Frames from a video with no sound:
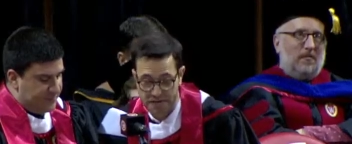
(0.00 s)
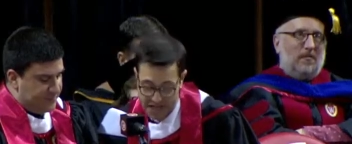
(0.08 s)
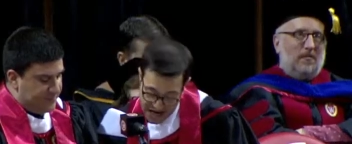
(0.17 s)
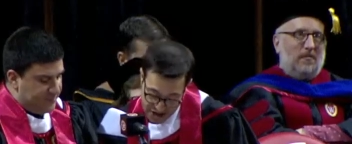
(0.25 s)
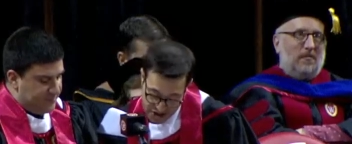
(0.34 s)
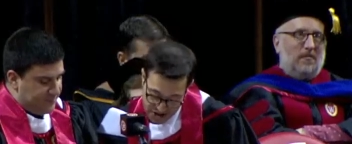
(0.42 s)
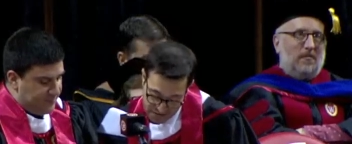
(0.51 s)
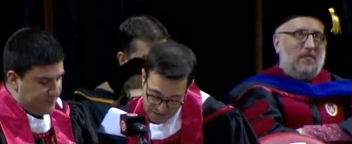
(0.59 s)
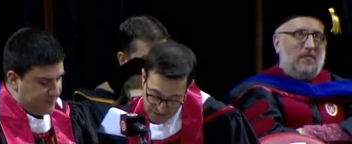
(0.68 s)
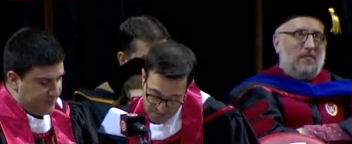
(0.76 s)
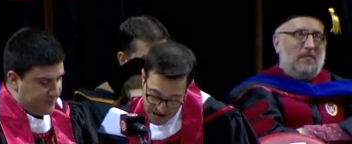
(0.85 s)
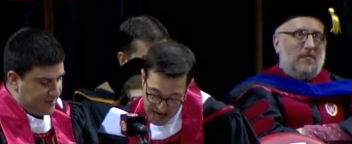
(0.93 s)
Speaker 1: hatching
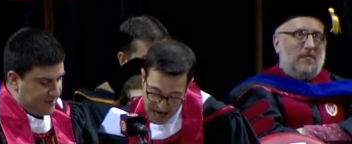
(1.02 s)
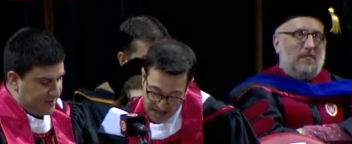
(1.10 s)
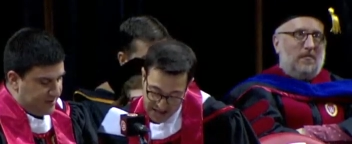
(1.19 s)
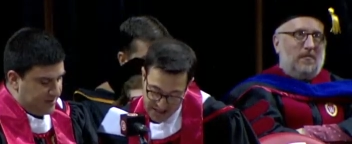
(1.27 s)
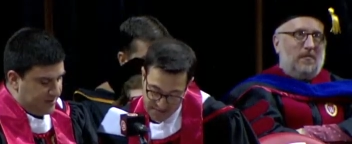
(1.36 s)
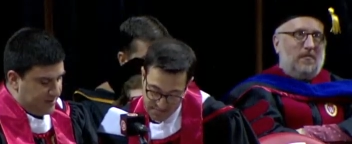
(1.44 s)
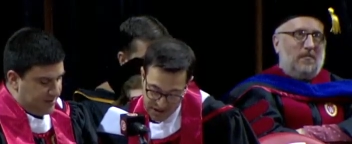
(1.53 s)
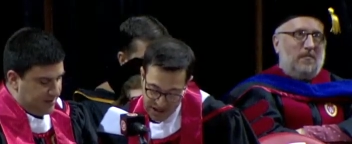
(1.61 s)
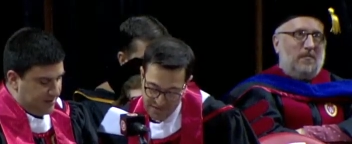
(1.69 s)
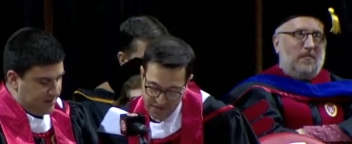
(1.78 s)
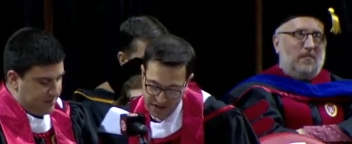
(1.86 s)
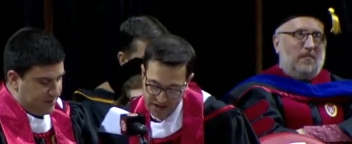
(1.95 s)
from eggs,
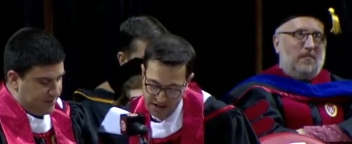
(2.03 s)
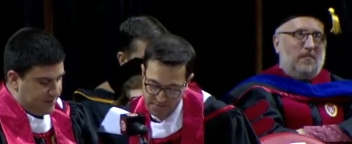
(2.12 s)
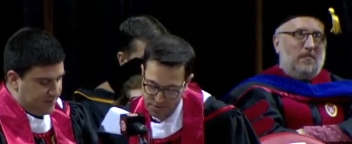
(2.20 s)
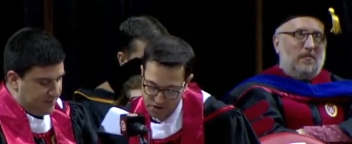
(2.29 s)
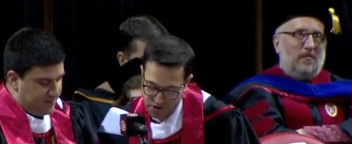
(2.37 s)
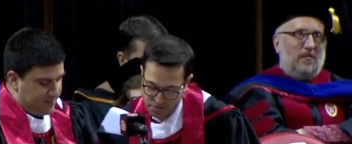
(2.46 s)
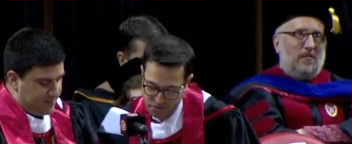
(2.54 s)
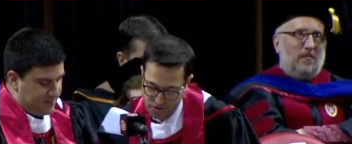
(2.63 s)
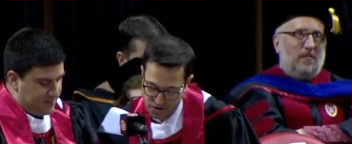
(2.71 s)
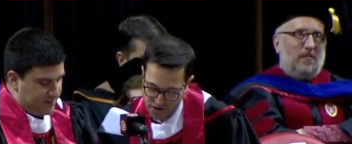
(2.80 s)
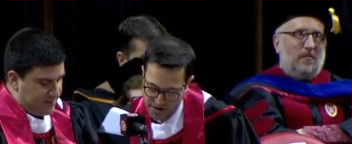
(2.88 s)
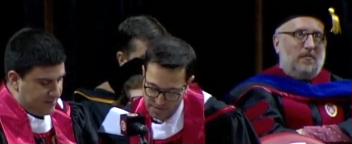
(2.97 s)
malevolent computer
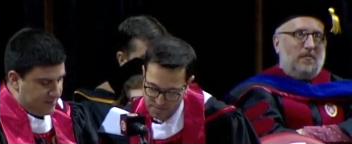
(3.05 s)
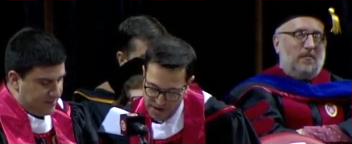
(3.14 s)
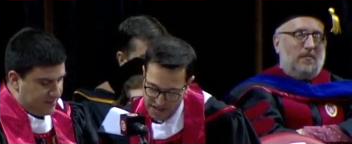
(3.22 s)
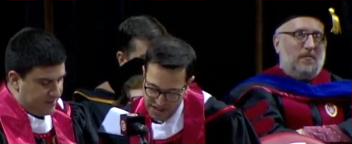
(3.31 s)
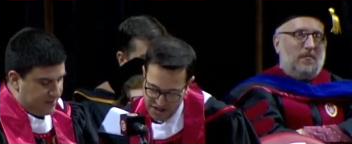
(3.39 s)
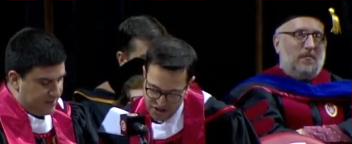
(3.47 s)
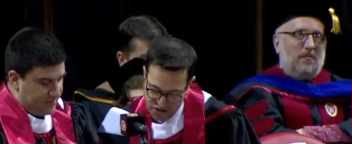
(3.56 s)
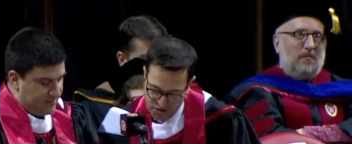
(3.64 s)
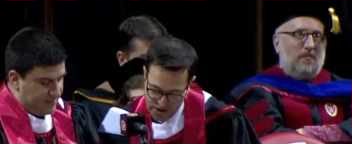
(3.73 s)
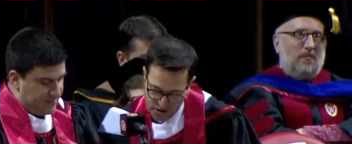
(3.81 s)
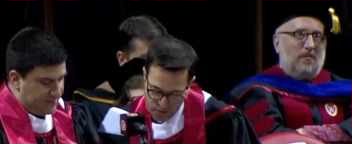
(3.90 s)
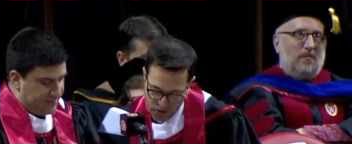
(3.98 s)
programs bent on destroying
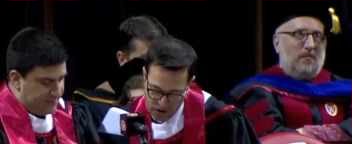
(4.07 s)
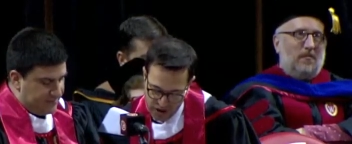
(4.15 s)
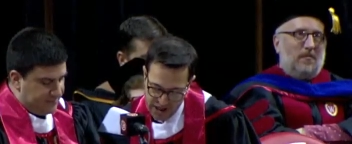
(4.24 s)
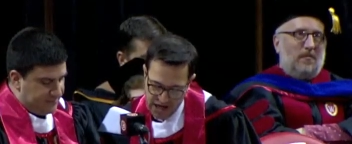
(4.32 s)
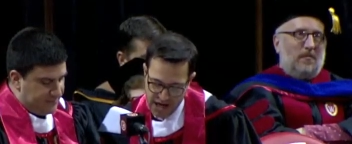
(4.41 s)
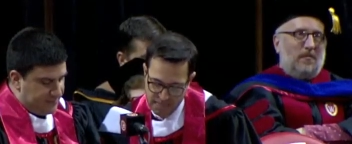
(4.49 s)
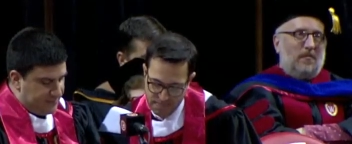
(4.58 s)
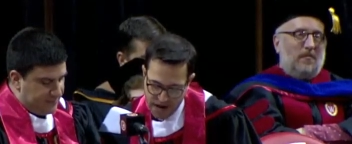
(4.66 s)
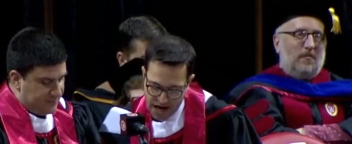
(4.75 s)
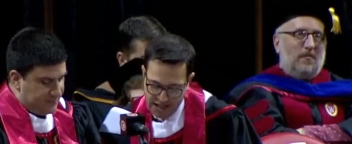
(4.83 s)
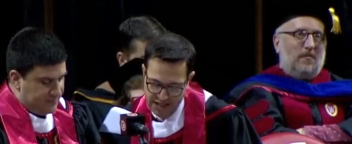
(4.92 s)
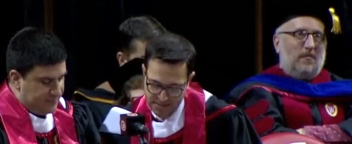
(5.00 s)
the world,
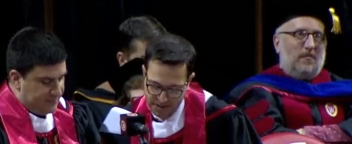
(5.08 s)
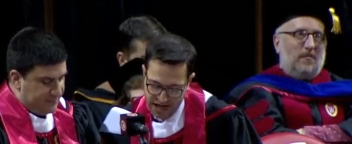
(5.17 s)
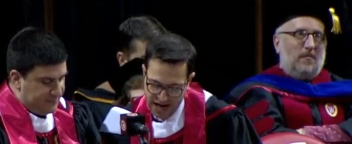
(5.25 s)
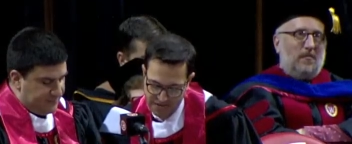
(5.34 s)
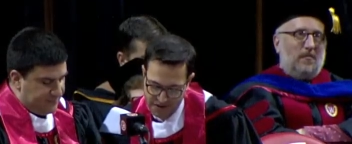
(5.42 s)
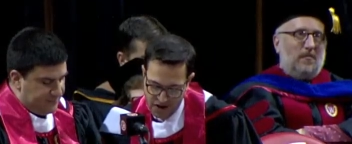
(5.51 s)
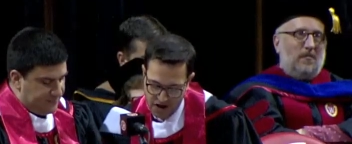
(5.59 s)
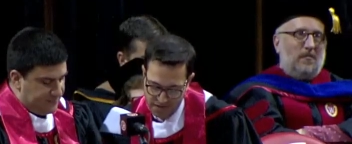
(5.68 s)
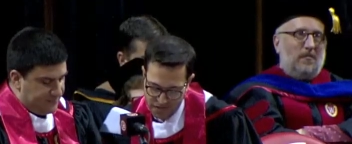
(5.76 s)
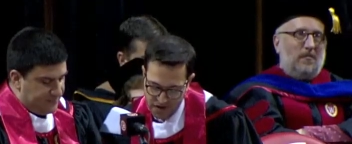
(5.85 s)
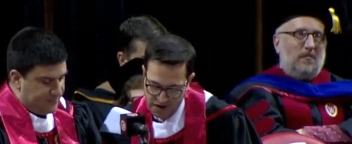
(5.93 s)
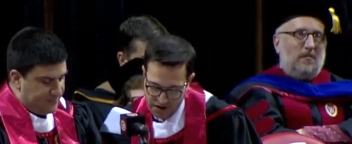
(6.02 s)
possibly have to
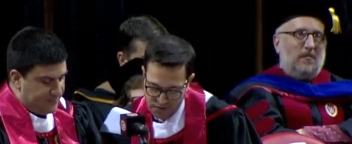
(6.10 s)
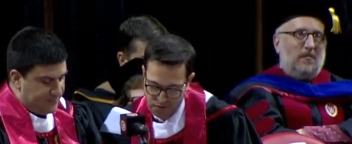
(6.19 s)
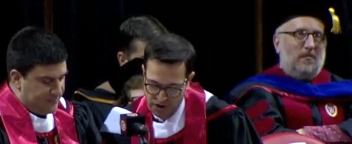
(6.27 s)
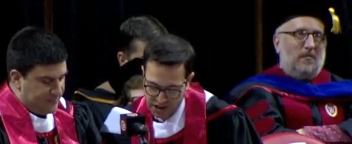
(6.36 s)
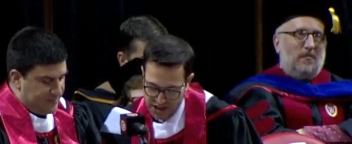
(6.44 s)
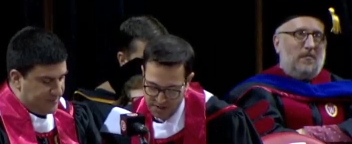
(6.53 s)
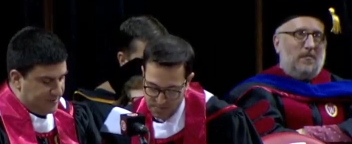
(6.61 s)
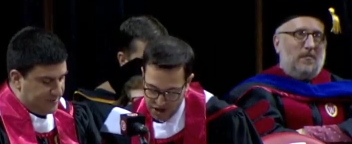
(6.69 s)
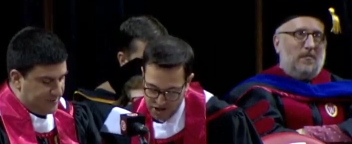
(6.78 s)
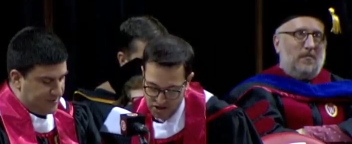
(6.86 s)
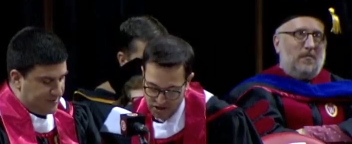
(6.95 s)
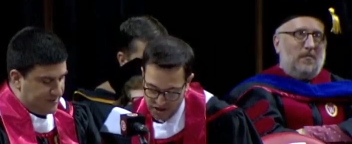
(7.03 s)
offer on this really
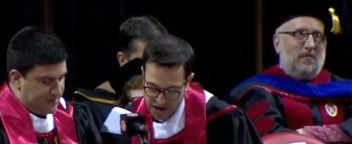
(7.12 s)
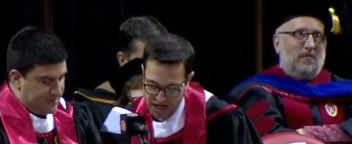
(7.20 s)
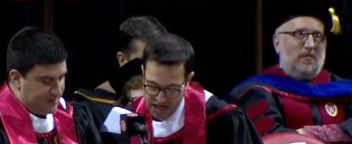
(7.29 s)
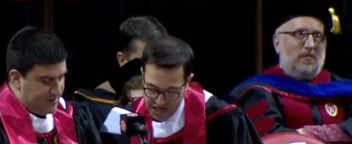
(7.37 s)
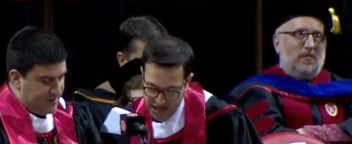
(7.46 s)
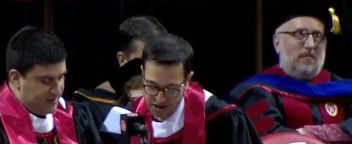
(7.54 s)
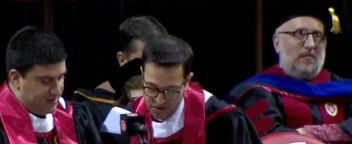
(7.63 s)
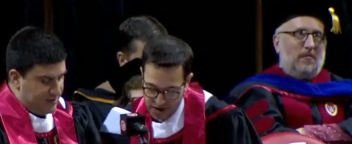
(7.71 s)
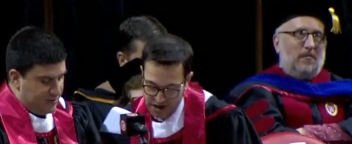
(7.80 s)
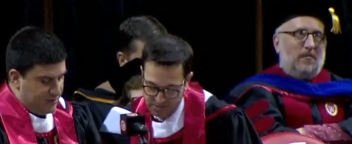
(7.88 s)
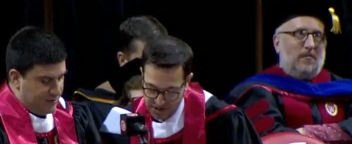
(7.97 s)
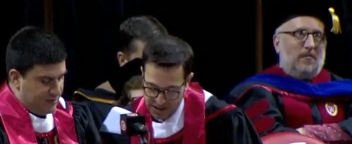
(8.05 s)
special and
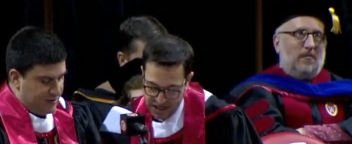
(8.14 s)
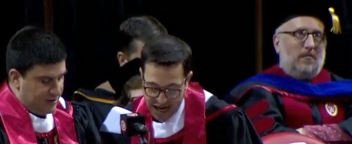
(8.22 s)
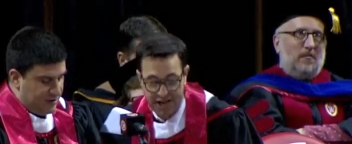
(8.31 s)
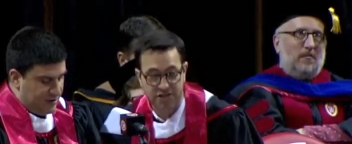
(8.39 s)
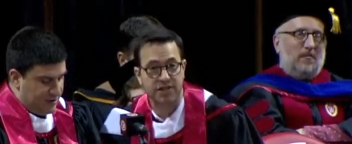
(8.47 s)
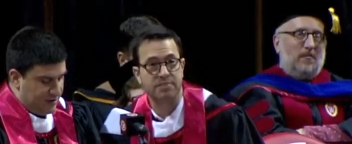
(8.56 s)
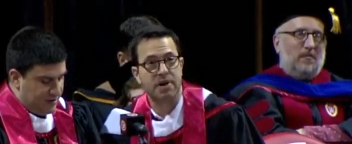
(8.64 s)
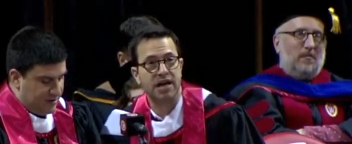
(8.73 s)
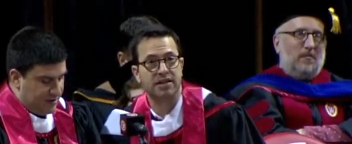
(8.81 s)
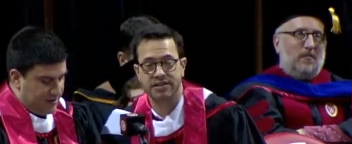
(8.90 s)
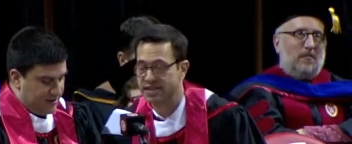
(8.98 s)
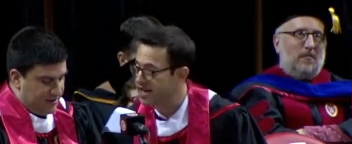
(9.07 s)
incredibly, actually
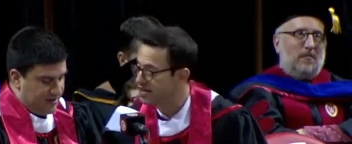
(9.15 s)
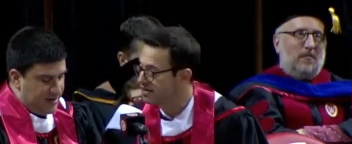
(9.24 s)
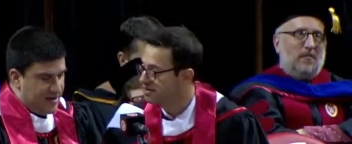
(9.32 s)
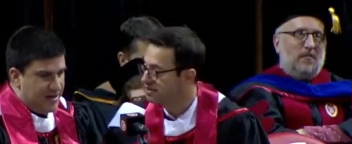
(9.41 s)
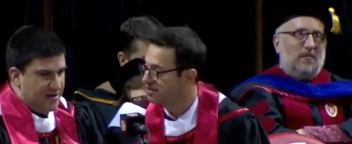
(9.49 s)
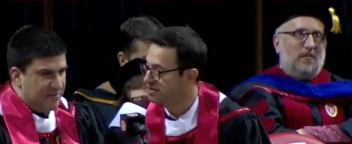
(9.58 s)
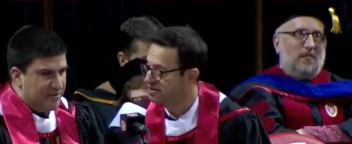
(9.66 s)
mild day? You know, we